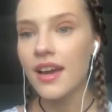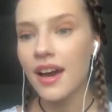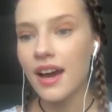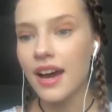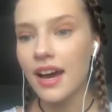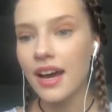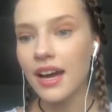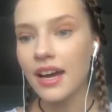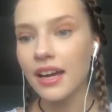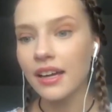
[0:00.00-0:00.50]

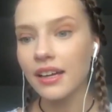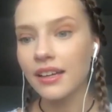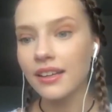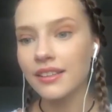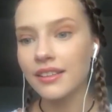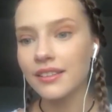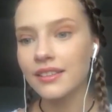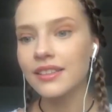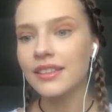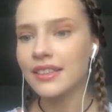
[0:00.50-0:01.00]
Uh,
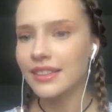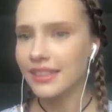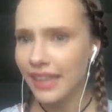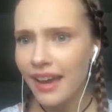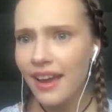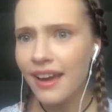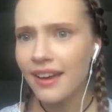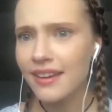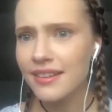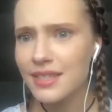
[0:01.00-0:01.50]

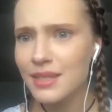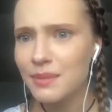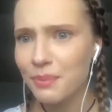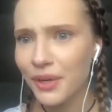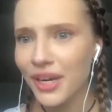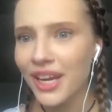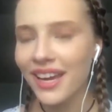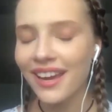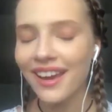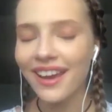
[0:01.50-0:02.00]
yeah,
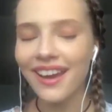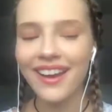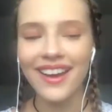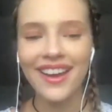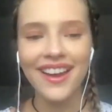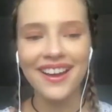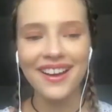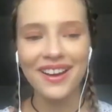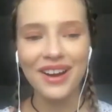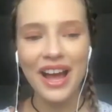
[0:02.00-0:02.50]
spring.
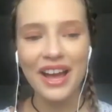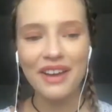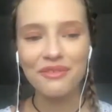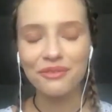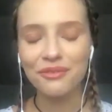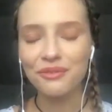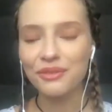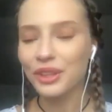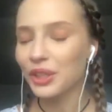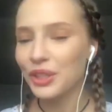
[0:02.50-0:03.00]
I've
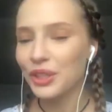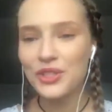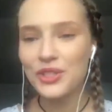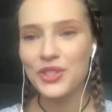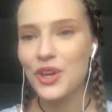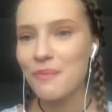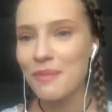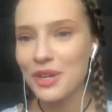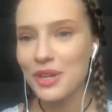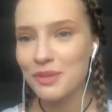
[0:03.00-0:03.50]
learned so
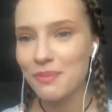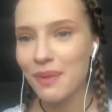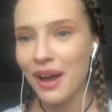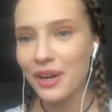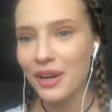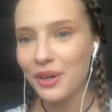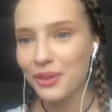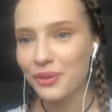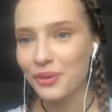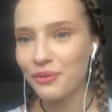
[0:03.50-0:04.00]
much about
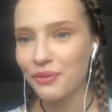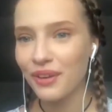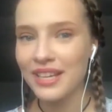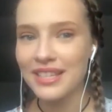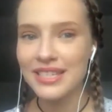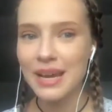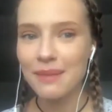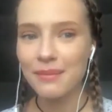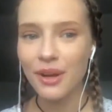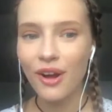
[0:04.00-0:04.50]
her through
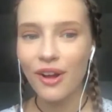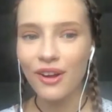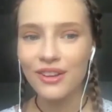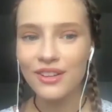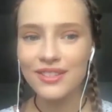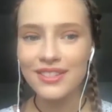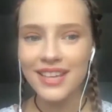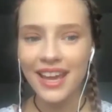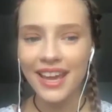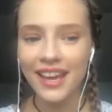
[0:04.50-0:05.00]
FaceTime calls,
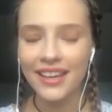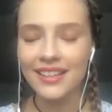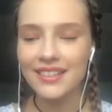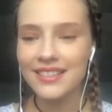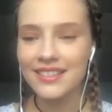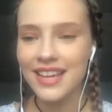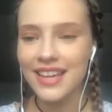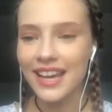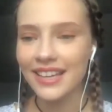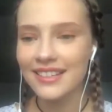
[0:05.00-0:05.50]
and
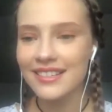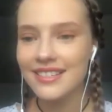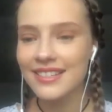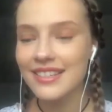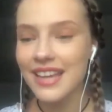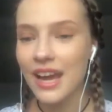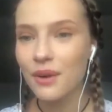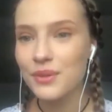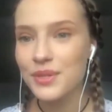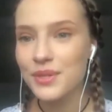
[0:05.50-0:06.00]
I can
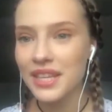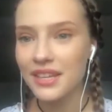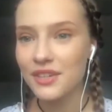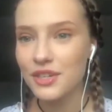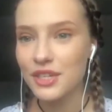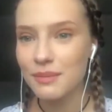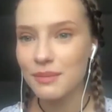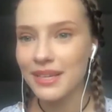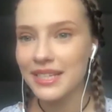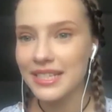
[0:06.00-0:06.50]
now say that she's
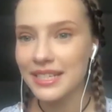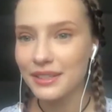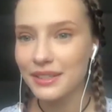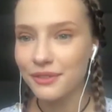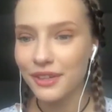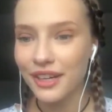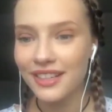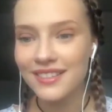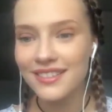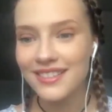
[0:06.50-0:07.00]
my dear friend.